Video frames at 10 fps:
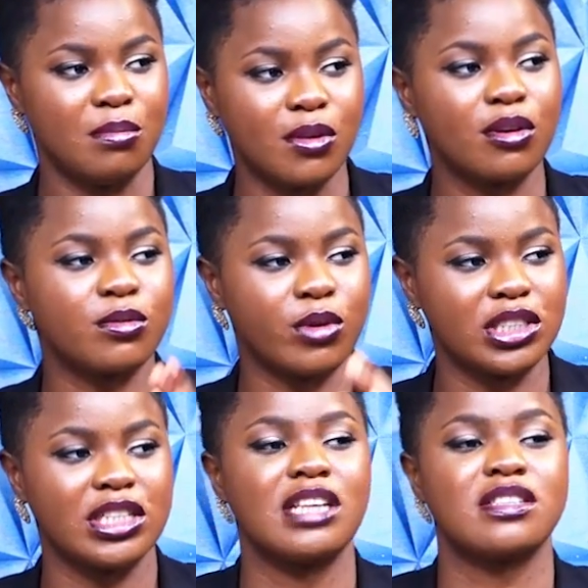because what
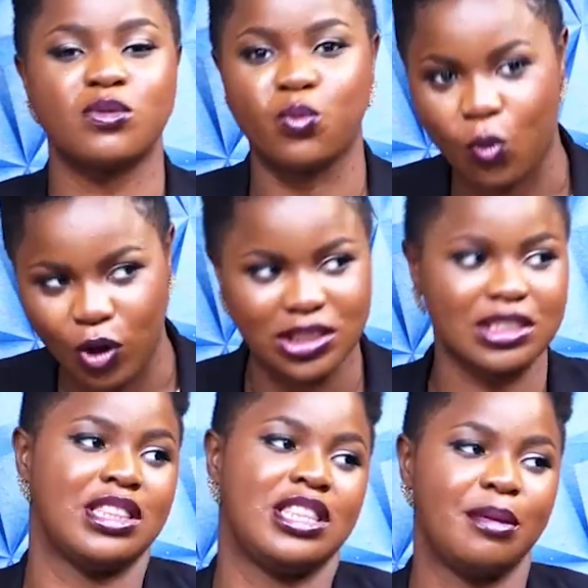she has is what
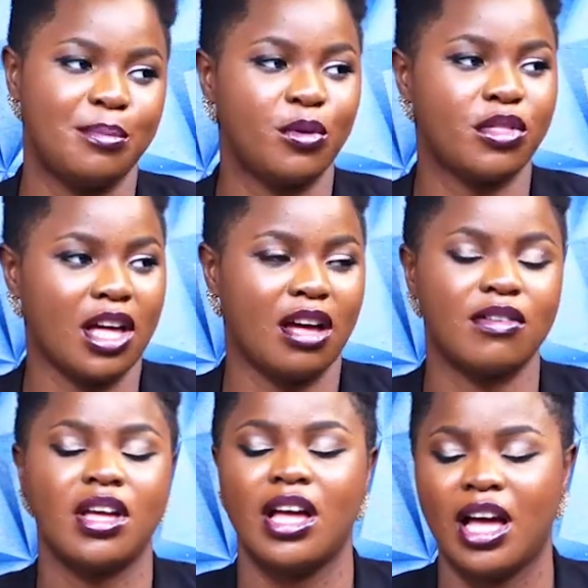they both
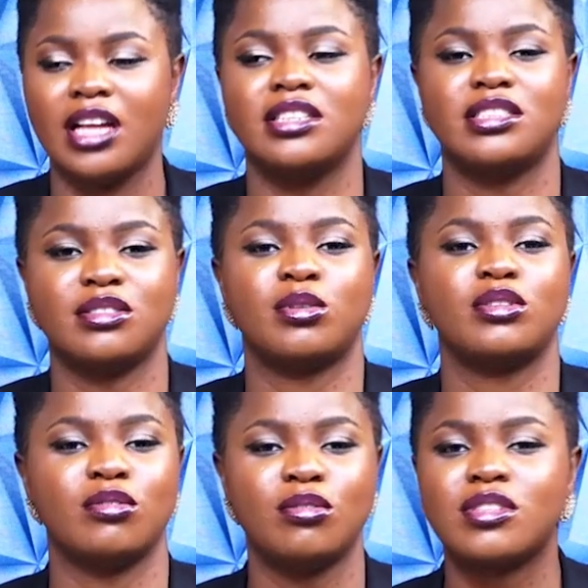have, and she's
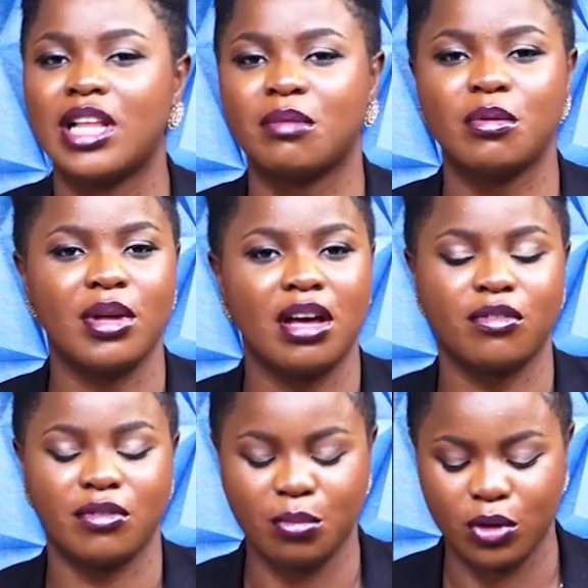going to lose like maybe half
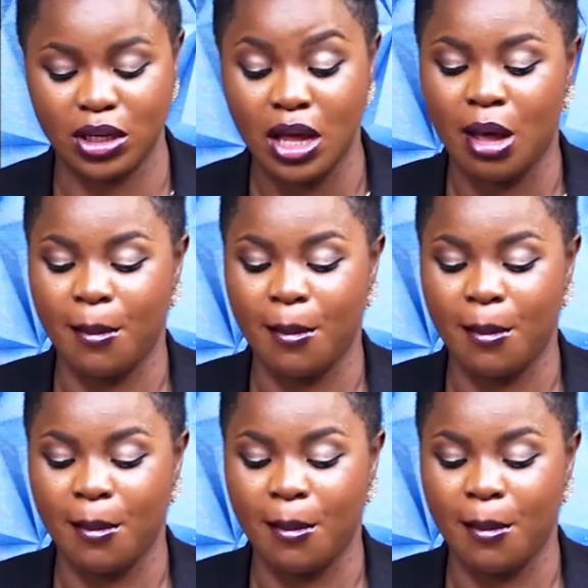of her money.